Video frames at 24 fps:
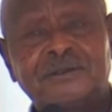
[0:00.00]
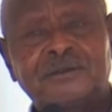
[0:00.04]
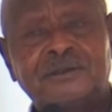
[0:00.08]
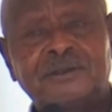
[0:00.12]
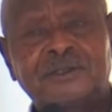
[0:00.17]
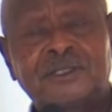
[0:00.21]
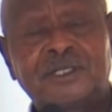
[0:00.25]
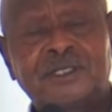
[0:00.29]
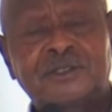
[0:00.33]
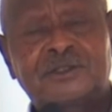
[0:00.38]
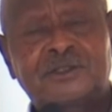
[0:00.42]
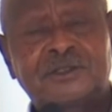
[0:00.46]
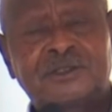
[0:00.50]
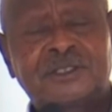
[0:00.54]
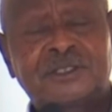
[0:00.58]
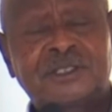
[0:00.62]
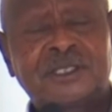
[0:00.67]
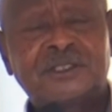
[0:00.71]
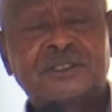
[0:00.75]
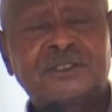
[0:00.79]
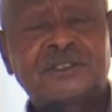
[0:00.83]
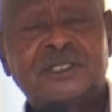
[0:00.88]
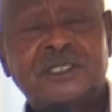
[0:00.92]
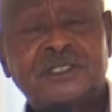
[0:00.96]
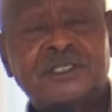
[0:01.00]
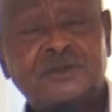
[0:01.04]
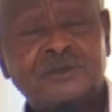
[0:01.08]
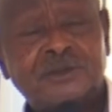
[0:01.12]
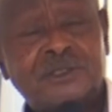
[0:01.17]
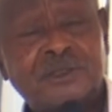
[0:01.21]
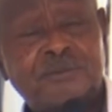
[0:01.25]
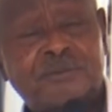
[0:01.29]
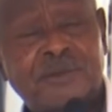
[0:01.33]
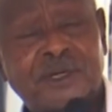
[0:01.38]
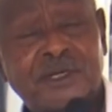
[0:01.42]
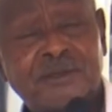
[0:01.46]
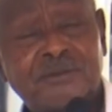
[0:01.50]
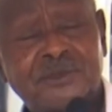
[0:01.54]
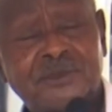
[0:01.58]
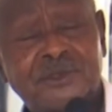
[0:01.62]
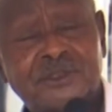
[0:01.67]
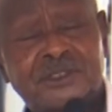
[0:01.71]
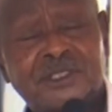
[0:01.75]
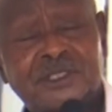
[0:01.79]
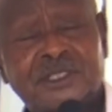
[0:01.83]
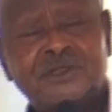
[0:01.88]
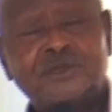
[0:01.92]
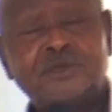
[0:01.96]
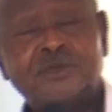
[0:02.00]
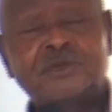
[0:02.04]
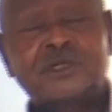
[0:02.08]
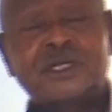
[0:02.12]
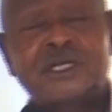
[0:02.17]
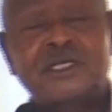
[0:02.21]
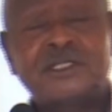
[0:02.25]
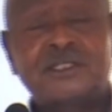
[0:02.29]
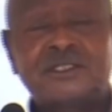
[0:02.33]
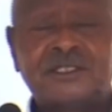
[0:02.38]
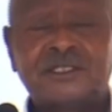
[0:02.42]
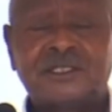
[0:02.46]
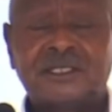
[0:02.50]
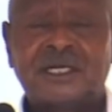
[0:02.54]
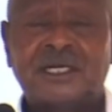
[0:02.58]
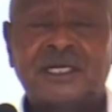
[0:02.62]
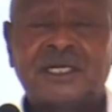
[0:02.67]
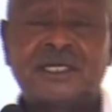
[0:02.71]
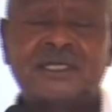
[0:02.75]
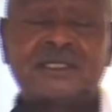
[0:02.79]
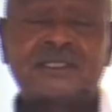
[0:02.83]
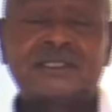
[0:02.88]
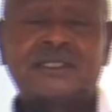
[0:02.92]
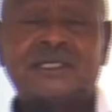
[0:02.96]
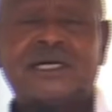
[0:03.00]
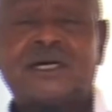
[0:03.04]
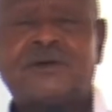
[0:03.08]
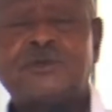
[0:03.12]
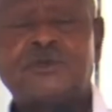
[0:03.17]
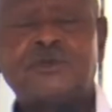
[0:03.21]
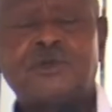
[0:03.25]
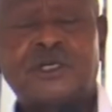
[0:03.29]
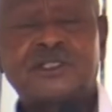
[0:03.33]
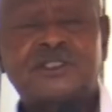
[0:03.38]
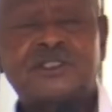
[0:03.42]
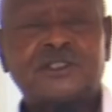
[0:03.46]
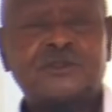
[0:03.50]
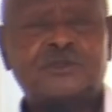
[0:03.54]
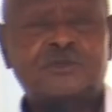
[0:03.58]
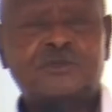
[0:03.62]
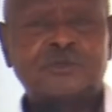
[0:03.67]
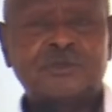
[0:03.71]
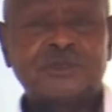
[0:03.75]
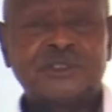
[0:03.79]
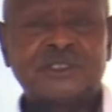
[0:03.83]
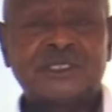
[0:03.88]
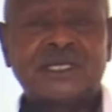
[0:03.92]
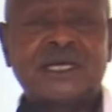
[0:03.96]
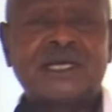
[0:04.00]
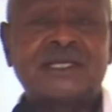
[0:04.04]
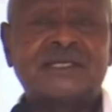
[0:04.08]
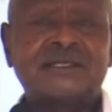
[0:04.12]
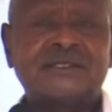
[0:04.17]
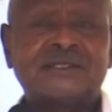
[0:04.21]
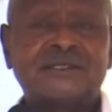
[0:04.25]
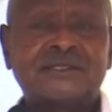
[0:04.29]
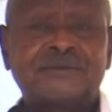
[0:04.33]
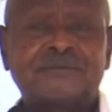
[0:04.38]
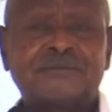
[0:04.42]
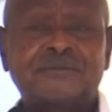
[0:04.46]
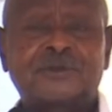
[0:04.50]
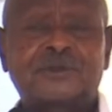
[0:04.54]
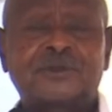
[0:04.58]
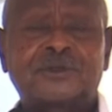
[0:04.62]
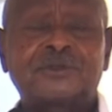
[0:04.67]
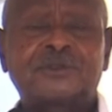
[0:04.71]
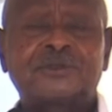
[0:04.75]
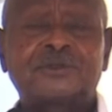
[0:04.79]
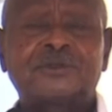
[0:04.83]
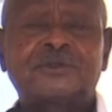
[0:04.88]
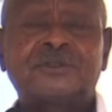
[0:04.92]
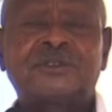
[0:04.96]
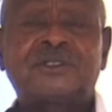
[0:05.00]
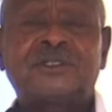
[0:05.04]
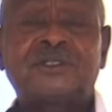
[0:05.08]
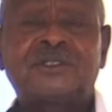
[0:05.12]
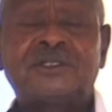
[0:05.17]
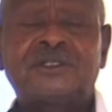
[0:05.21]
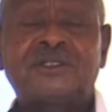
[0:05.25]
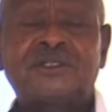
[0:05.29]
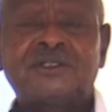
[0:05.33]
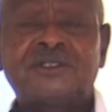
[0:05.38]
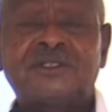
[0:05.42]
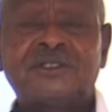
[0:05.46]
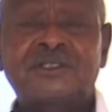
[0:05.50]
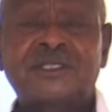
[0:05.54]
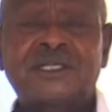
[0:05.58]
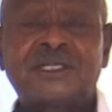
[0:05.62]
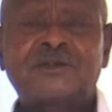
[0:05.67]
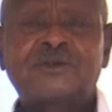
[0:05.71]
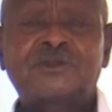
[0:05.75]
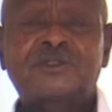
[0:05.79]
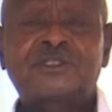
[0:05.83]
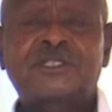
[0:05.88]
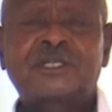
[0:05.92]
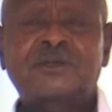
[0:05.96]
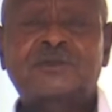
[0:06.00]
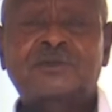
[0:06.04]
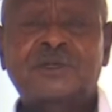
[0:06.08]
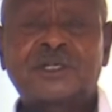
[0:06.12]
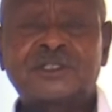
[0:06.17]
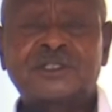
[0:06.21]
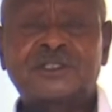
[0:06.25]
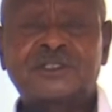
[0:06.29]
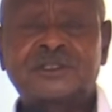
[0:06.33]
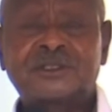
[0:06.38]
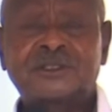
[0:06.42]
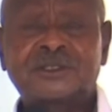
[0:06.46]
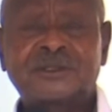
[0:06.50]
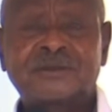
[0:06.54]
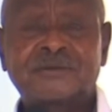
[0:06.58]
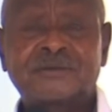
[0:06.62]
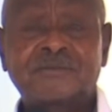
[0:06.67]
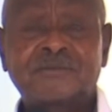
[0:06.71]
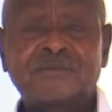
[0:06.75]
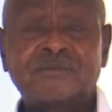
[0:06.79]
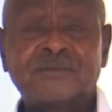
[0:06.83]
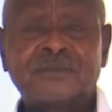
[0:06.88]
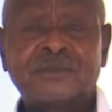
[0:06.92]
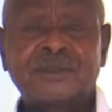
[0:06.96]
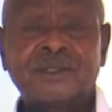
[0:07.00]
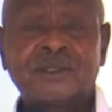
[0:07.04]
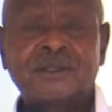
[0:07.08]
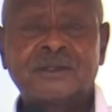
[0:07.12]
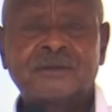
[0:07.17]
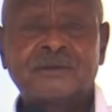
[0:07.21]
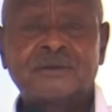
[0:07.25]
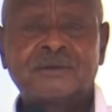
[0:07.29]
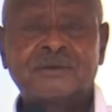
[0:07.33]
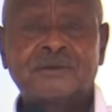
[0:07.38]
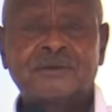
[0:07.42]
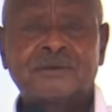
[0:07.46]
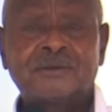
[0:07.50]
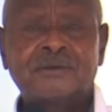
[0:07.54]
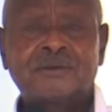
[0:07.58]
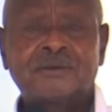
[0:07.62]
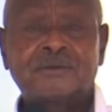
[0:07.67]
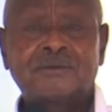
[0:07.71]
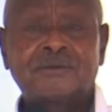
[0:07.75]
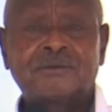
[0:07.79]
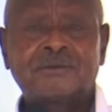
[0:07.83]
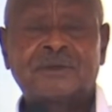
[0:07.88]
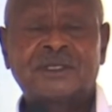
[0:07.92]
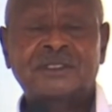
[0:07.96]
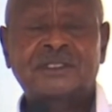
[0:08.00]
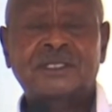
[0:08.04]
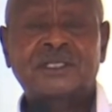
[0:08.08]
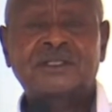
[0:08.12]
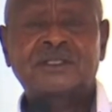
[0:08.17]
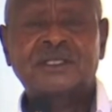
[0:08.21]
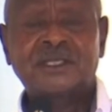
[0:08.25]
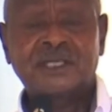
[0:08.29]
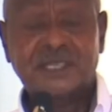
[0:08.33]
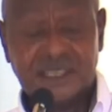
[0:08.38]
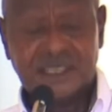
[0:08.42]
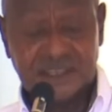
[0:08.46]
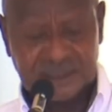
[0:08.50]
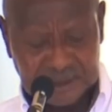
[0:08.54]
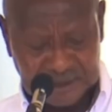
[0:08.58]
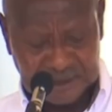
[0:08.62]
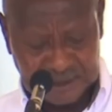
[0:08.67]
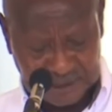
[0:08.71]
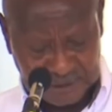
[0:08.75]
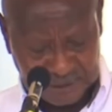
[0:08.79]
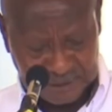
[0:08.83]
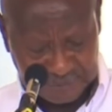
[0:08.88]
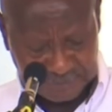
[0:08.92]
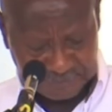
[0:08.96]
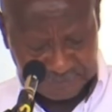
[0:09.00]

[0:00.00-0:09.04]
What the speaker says: Get in touch with the Prime Minister and you guide her how you want it to be done. Because these are not secrets. What are they hiding?